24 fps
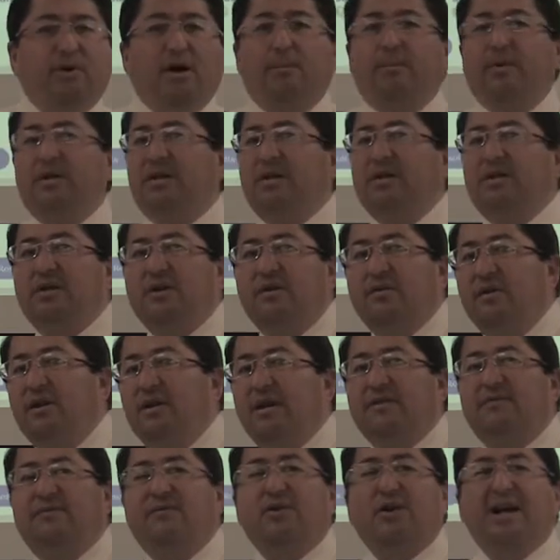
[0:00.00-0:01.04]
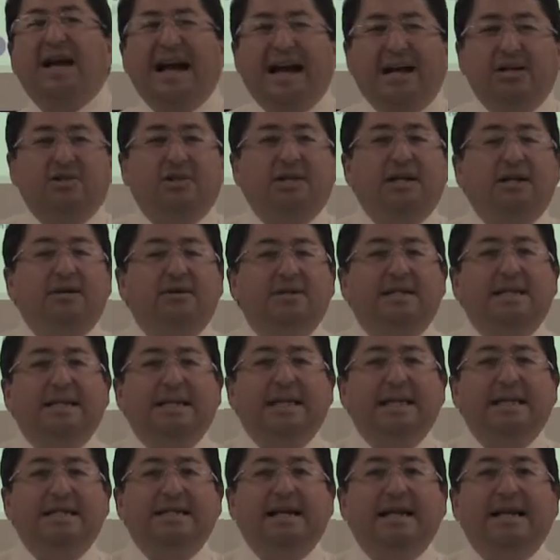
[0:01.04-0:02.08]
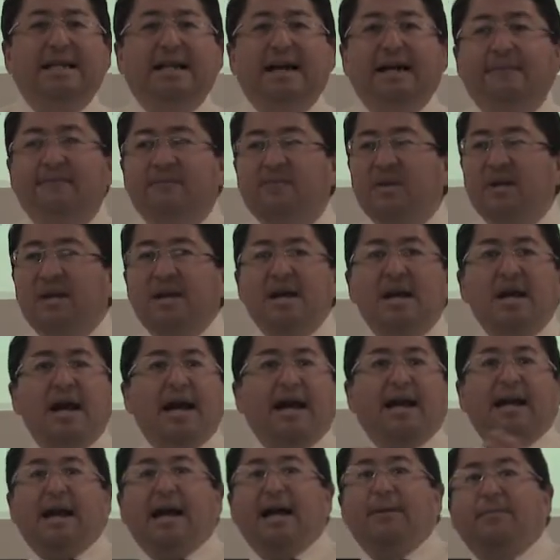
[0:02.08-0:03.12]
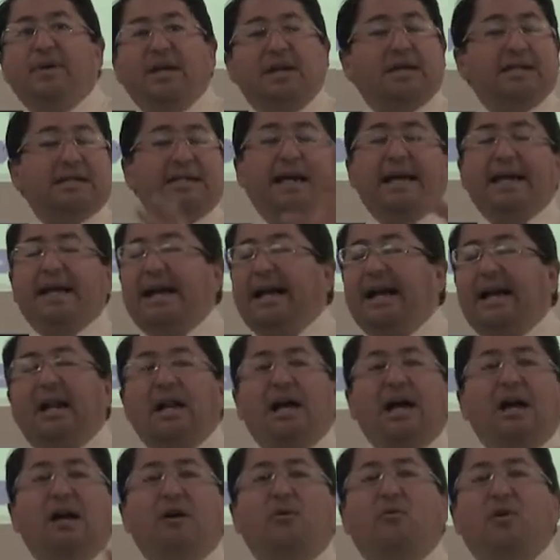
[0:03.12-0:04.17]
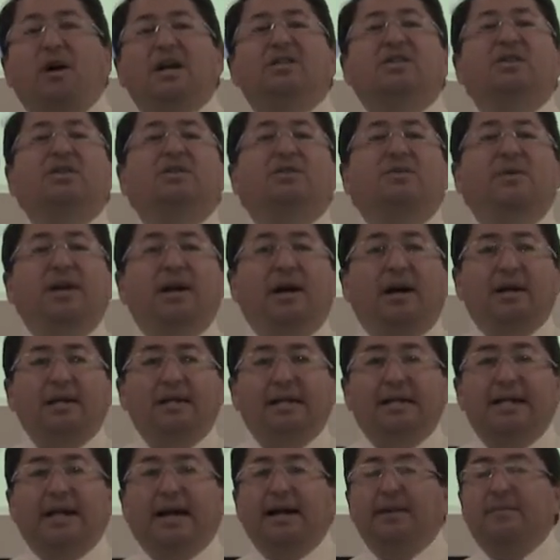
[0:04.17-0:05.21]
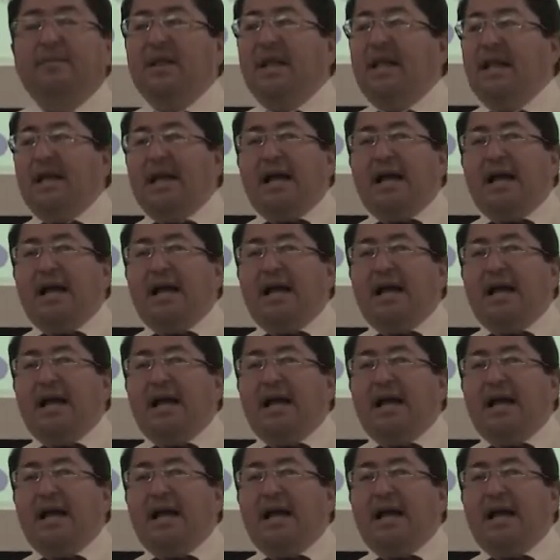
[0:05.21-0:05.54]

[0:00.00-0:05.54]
properties, so you're looking for cash deals and things like that. And, and because I get a lot of questions regarding that.